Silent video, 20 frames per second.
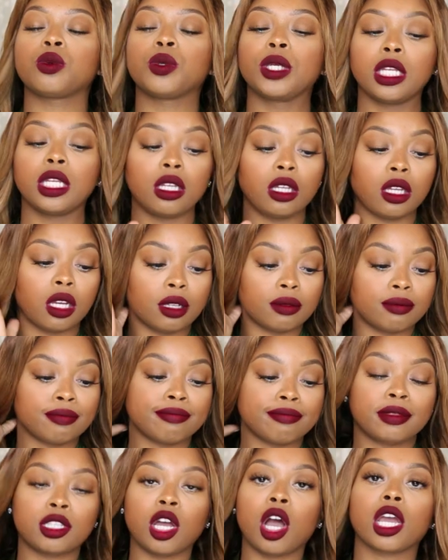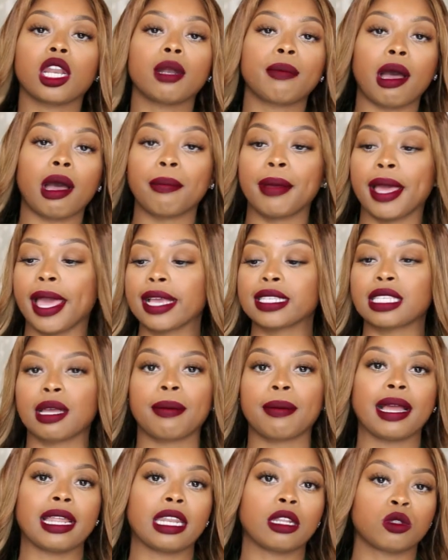we talking about bags, I
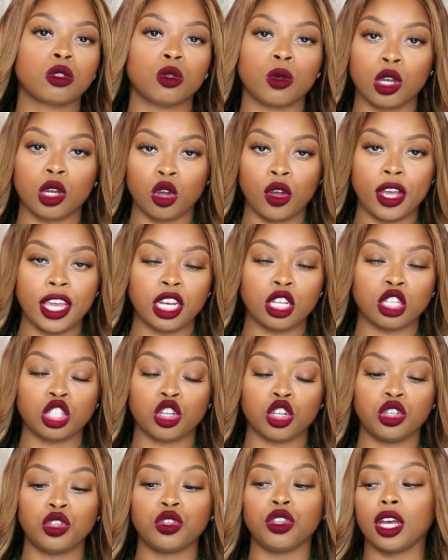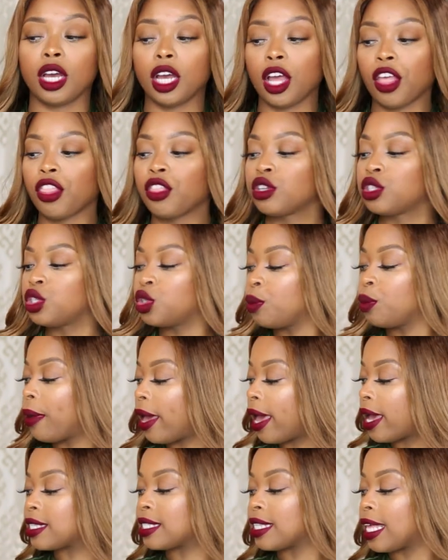might as well go ahead and show you the other two
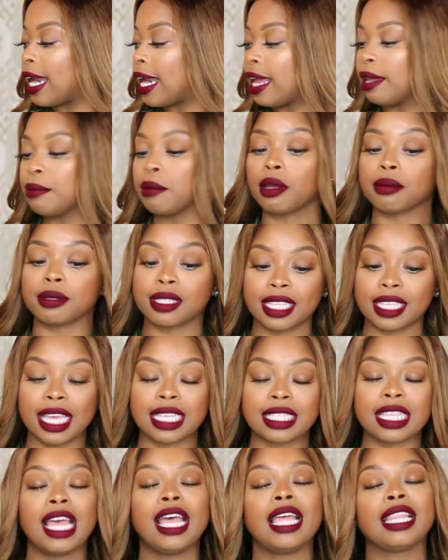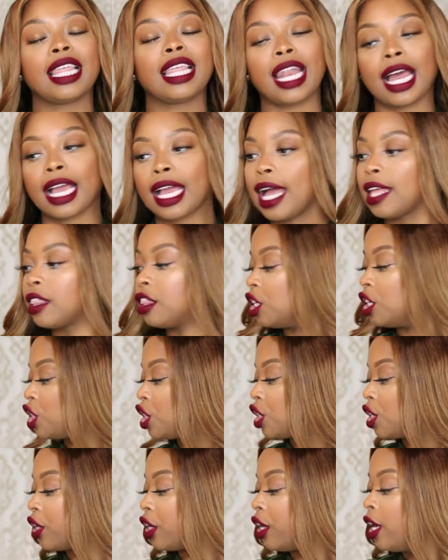bags that I am obsessed that I got
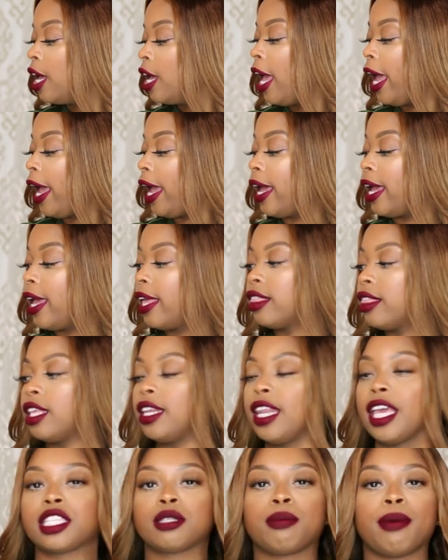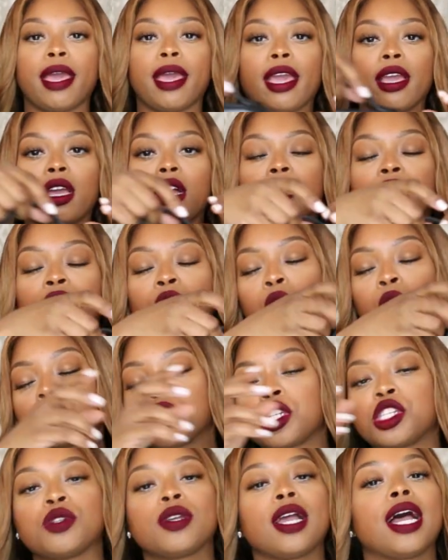this year. And the next bag, of
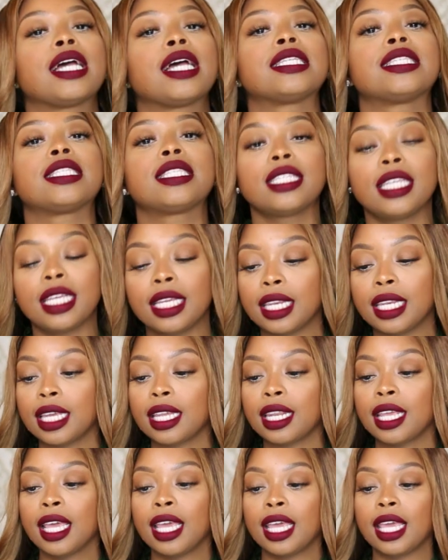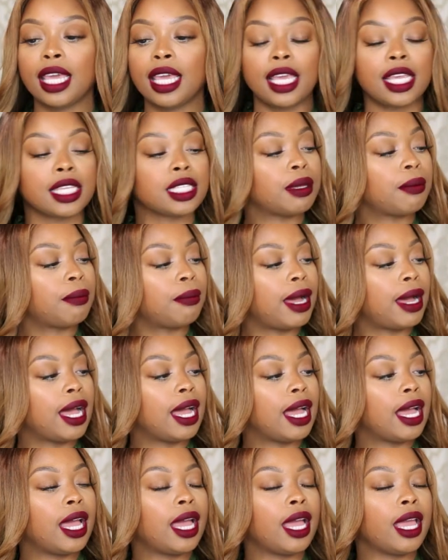course, you guys seen it, is
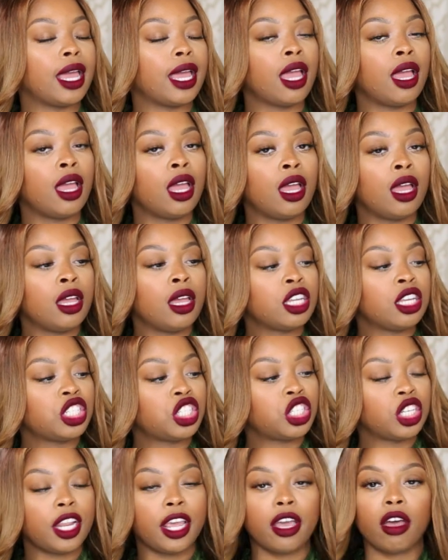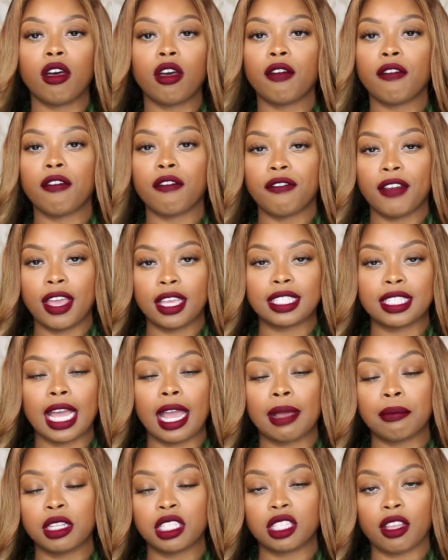my Chanel
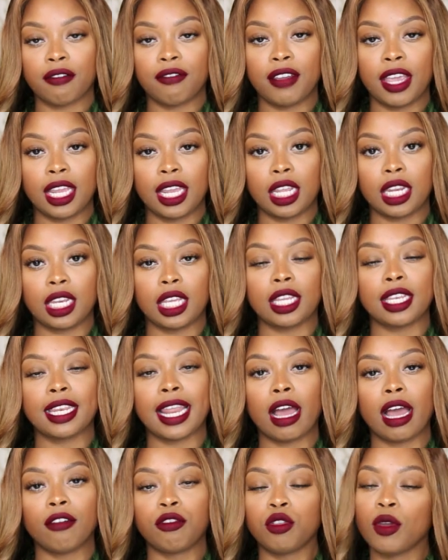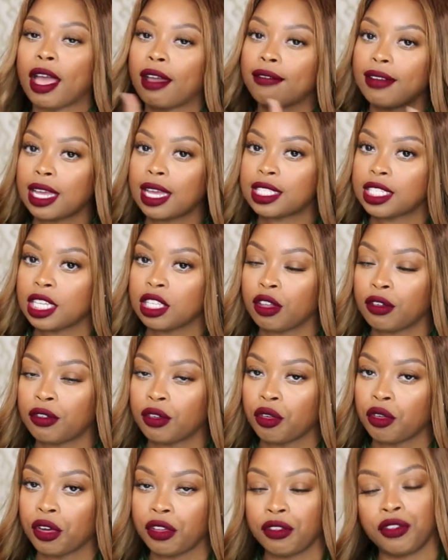Timeless Vanity. Now, if you have not seen the
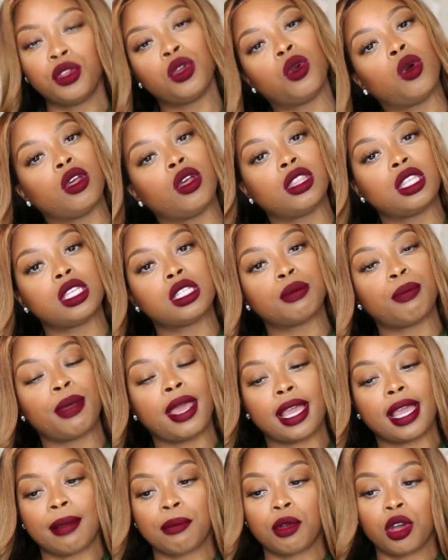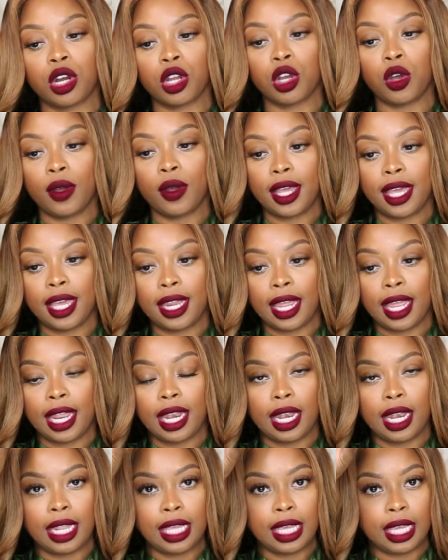full review on this bag, I'm going to go ahead
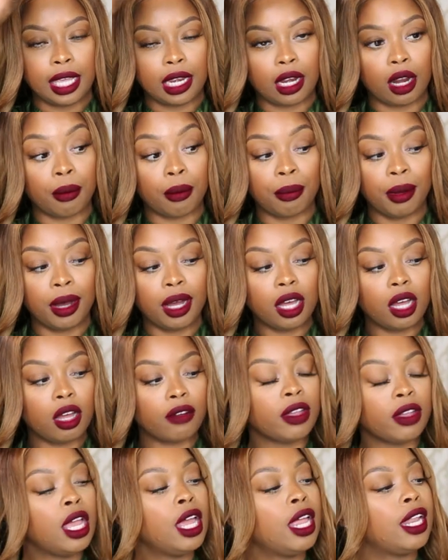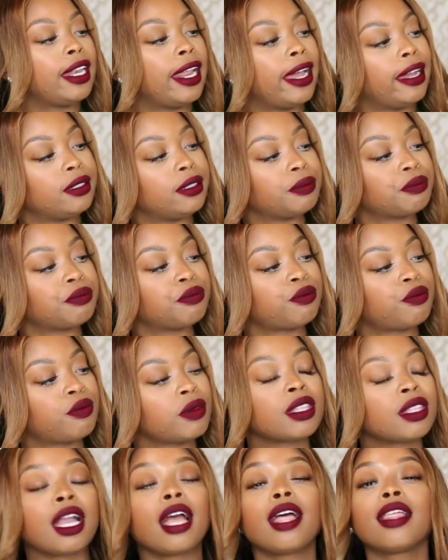and link it above. Now,
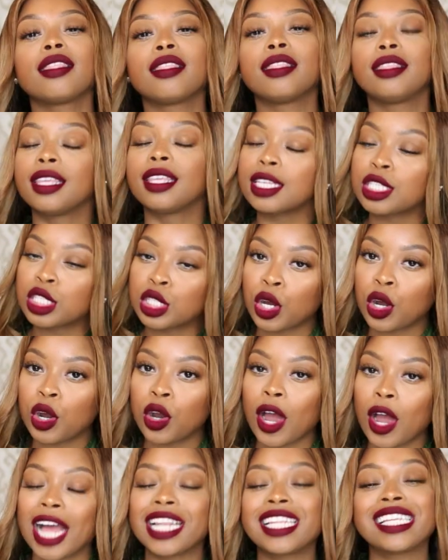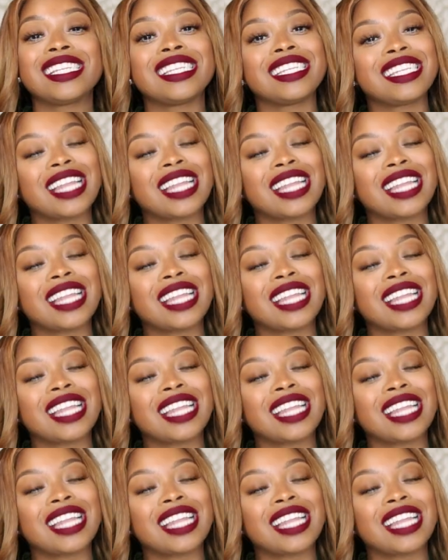this girl, I did